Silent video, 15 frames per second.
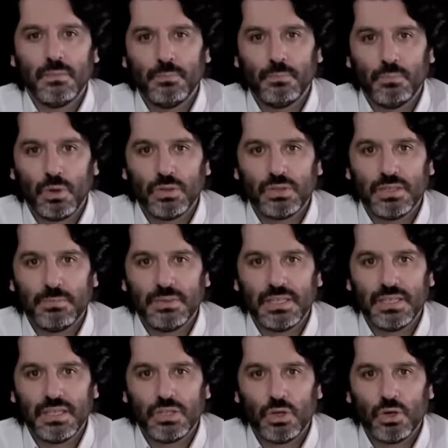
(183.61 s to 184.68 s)

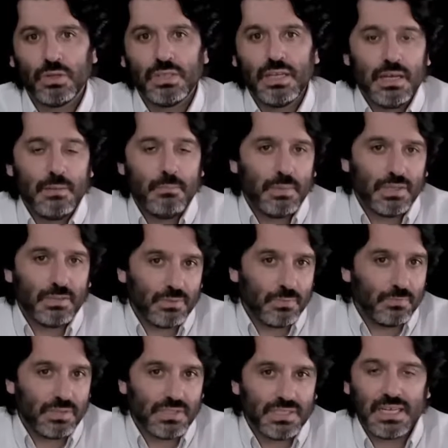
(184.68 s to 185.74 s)
Multimedia content must be
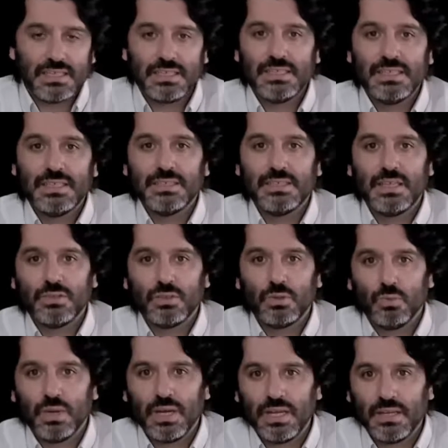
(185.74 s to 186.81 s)
presented in such a
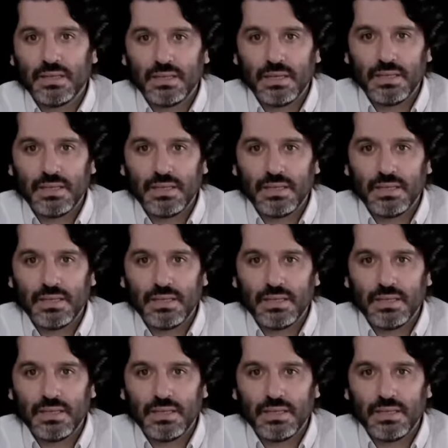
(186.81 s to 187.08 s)
way